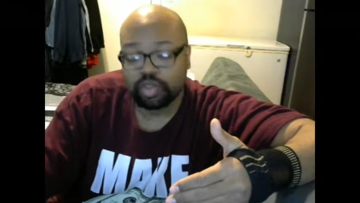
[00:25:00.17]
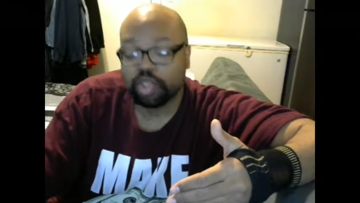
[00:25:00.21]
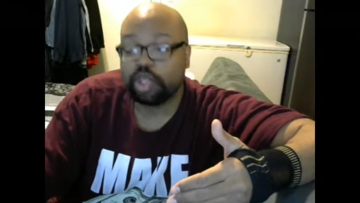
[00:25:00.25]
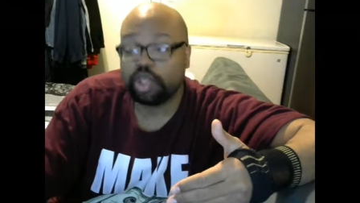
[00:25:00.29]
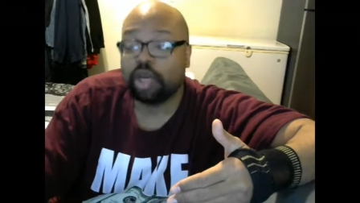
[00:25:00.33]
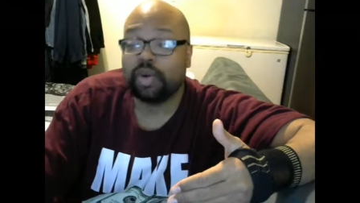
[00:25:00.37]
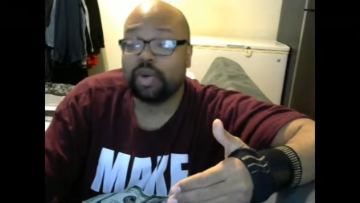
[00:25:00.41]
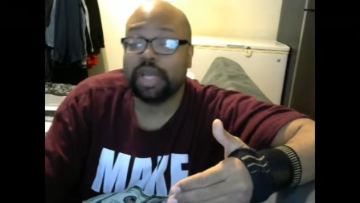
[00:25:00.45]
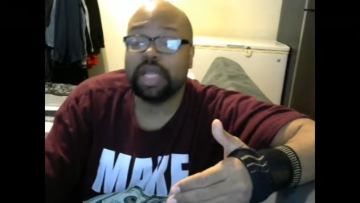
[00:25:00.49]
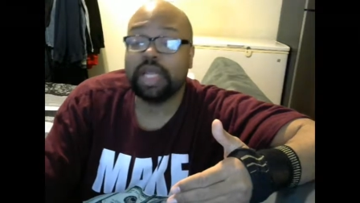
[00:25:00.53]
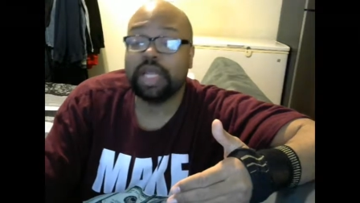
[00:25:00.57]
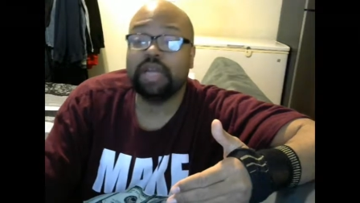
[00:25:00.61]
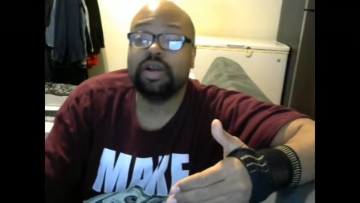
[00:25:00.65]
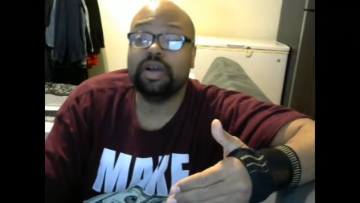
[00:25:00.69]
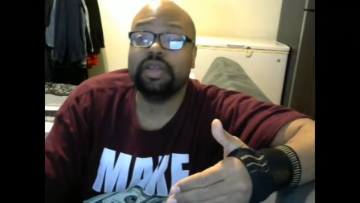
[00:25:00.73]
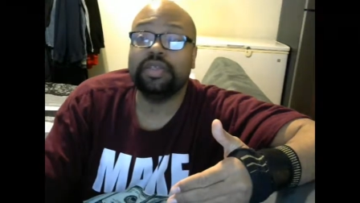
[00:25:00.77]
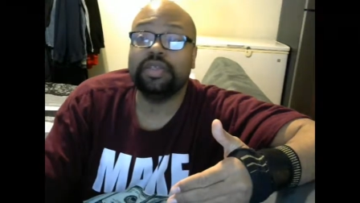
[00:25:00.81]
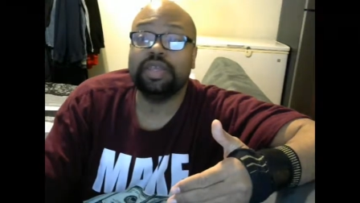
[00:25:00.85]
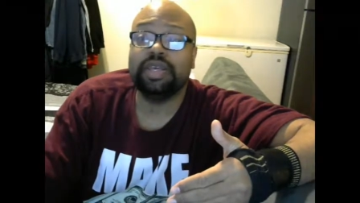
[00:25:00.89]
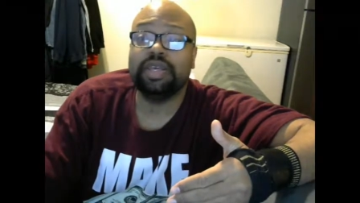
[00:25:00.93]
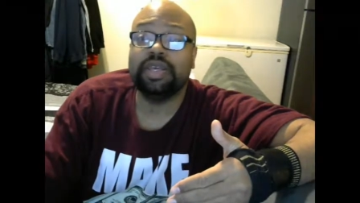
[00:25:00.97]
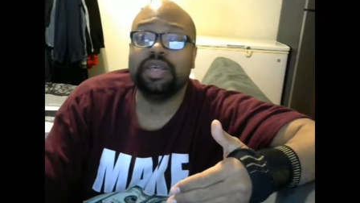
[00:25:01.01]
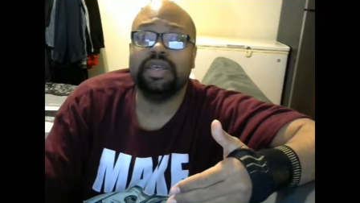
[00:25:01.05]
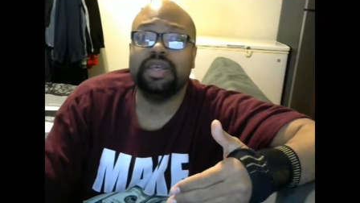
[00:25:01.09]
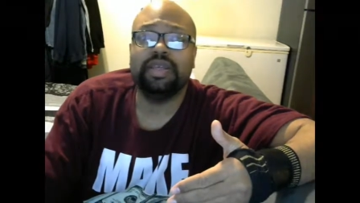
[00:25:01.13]
you're already on
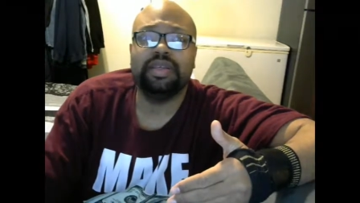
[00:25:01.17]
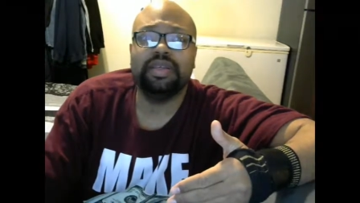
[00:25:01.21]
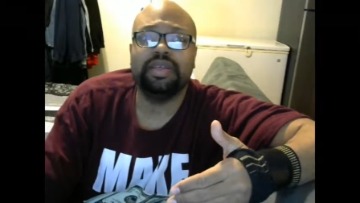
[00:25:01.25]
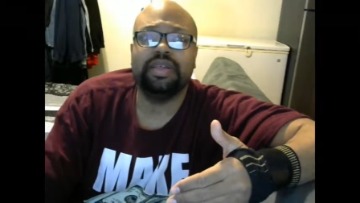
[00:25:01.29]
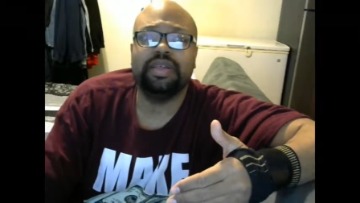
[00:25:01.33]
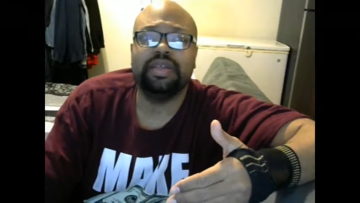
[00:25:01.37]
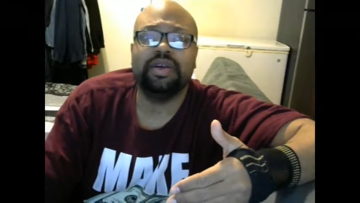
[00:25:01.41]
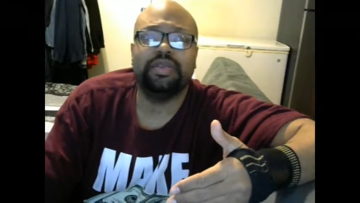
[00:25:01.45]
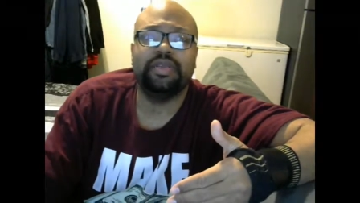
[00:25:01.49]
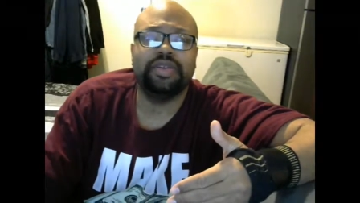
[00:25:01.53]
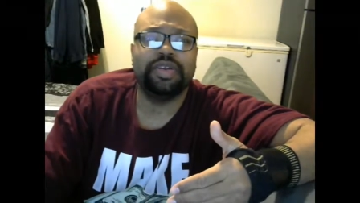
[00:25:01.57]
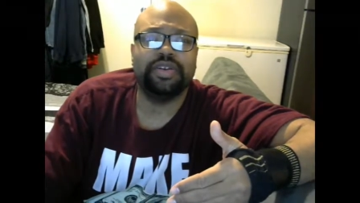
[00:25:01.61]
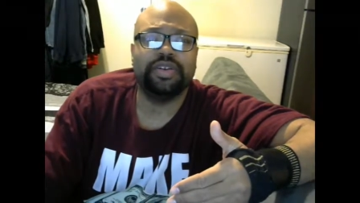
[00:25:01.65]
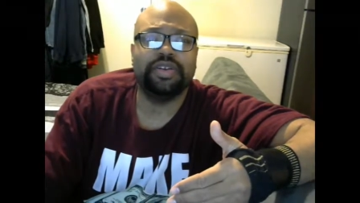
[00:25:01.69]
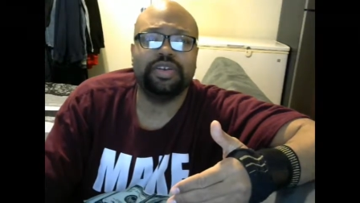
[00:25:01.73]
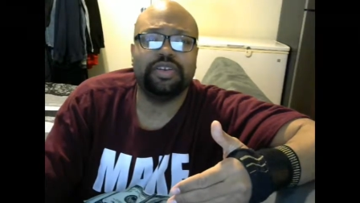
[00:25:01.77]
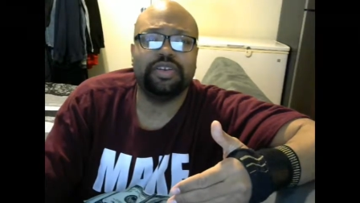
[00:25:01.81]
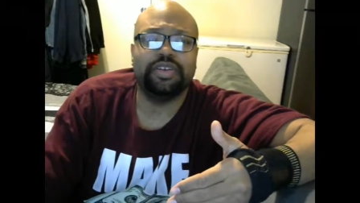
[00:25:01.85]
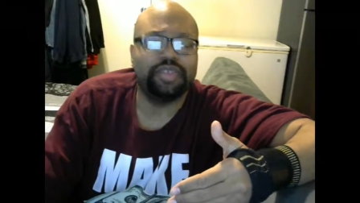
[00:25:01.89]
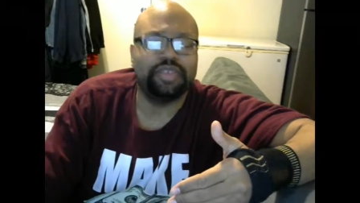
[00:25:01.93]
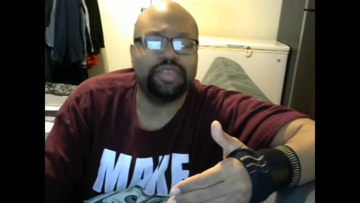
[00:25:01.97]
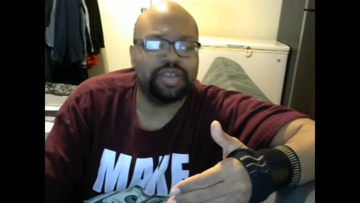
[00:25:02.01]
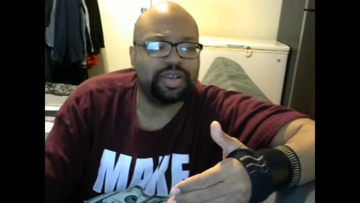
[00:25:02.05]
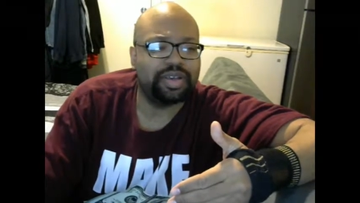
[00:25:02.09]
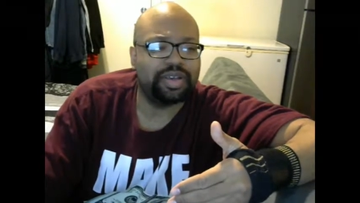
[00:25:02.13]
the, you know, the,
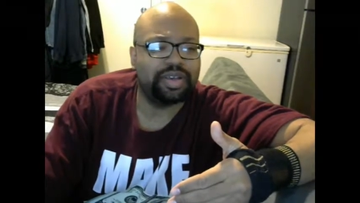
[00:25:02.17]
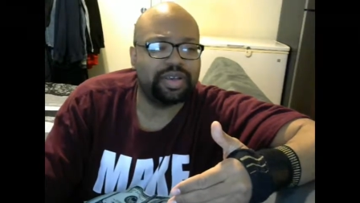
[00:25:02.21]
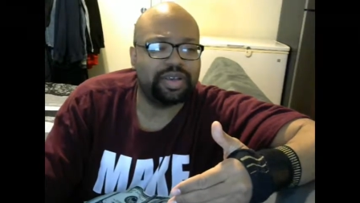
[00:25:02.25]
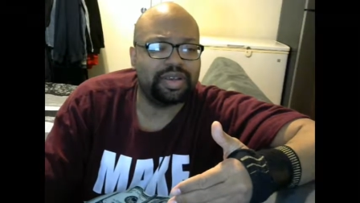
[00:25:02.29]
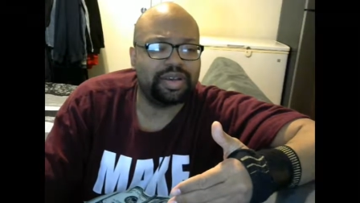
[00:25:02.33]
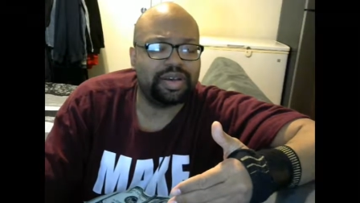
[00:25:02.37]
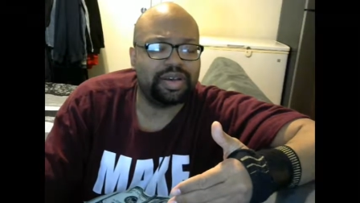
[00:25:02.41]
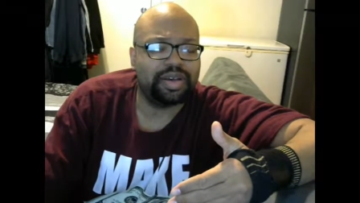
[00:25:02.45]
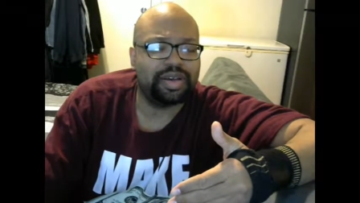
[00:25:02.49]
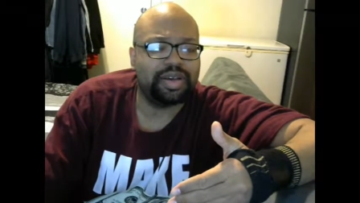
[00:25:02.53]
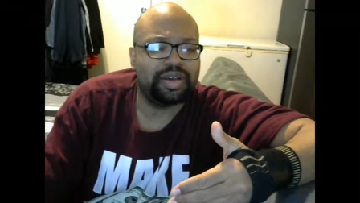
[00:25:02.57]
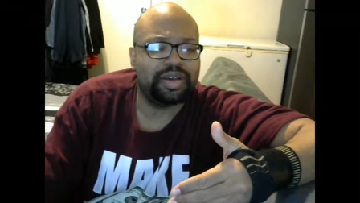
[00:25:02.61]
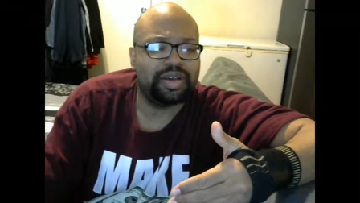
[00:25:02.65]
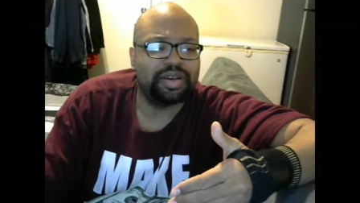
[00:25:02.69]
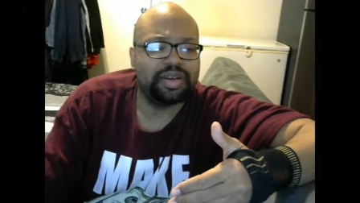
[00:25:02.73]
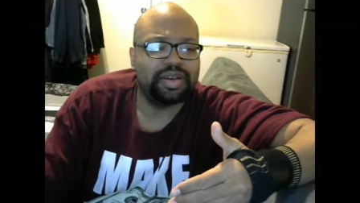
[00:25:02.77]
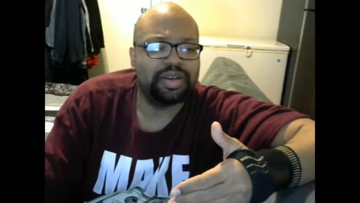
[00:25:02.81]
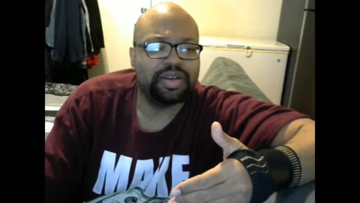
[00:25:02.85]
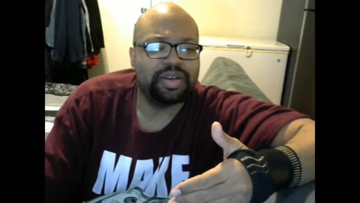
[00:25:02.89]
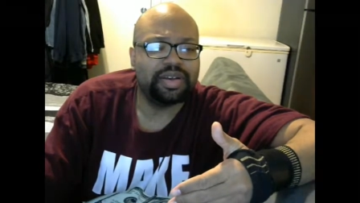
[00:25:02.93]
the, the uh,